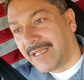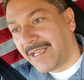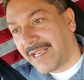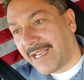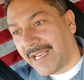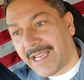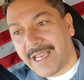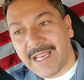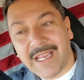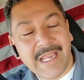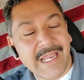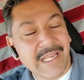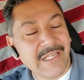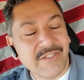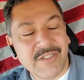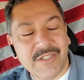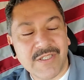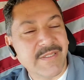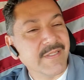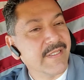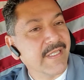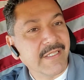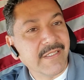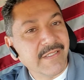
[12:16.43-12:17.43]
and
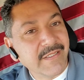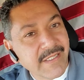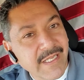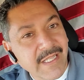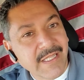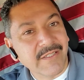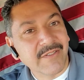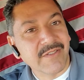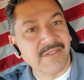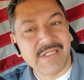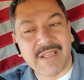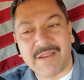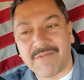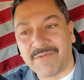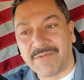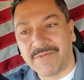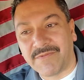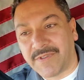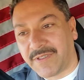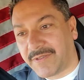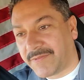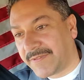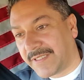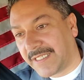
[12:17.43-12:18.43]
just get another
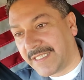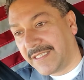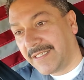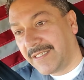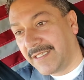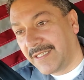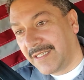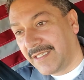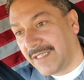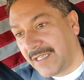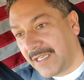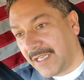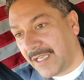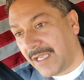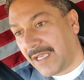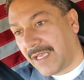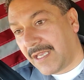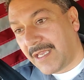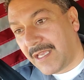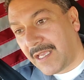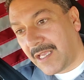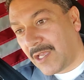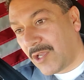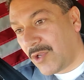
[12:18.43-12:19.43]
750,
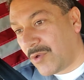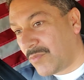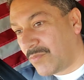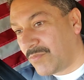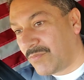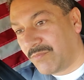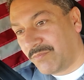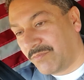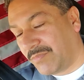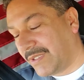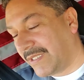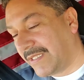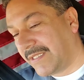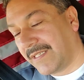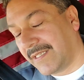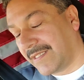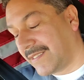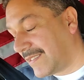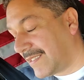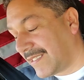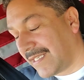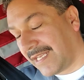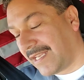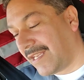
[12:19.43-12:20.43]

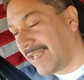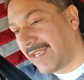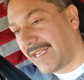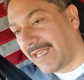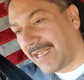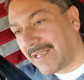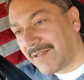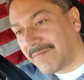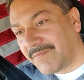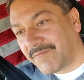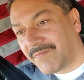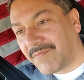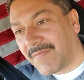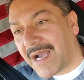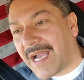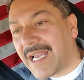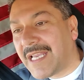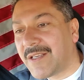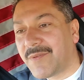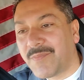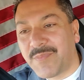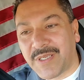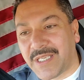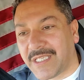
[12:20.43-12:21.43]
because in
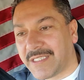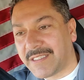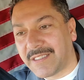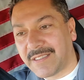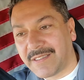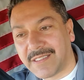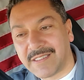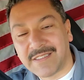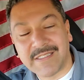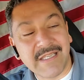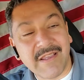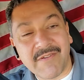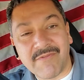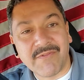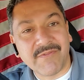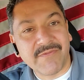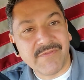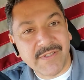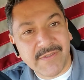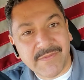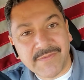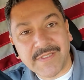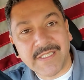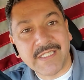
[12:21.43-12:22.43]
my opinion, the
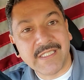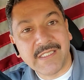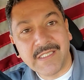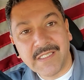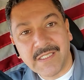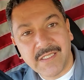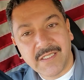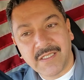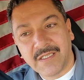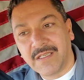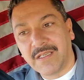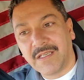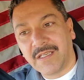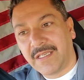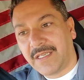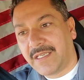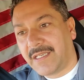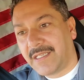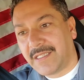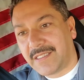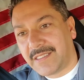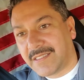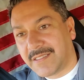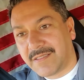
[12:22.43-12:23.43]
750
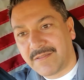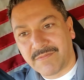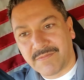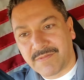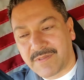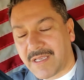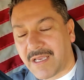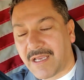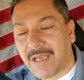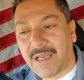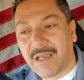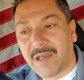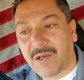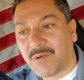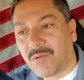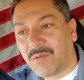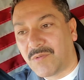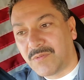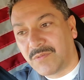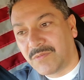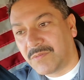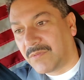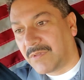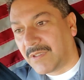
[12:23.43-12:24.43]
is
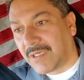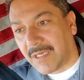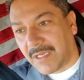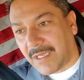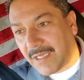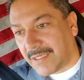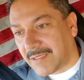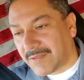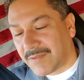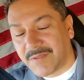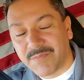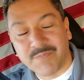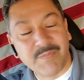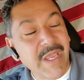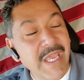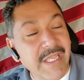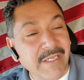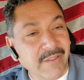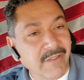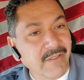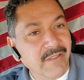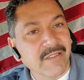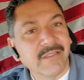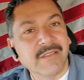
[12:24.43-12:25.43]

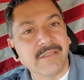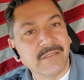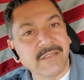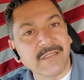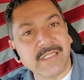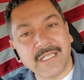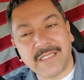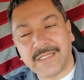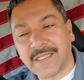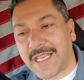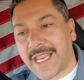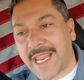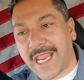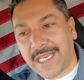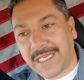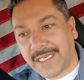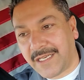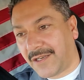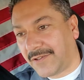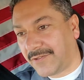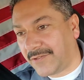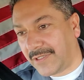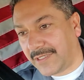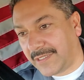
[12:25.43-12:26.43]
better than the
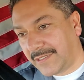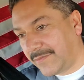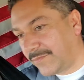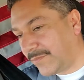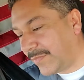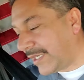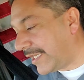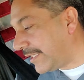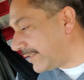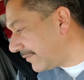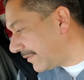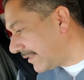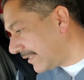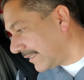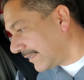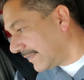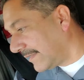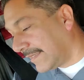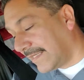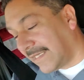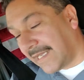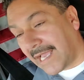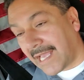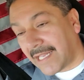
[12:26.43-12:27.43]
800. But
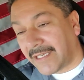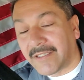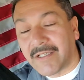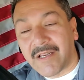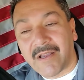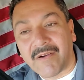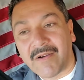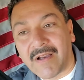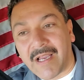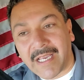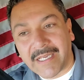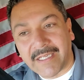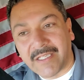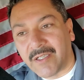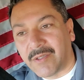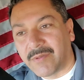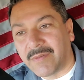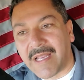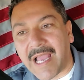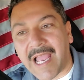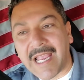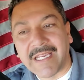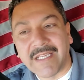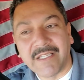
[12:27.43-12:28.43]
I don't know.
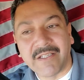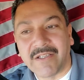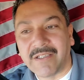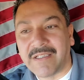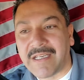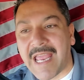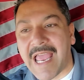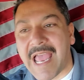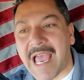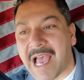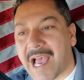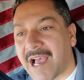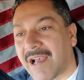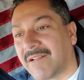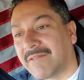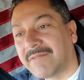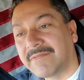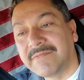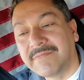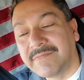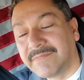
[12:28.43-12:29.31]
I could have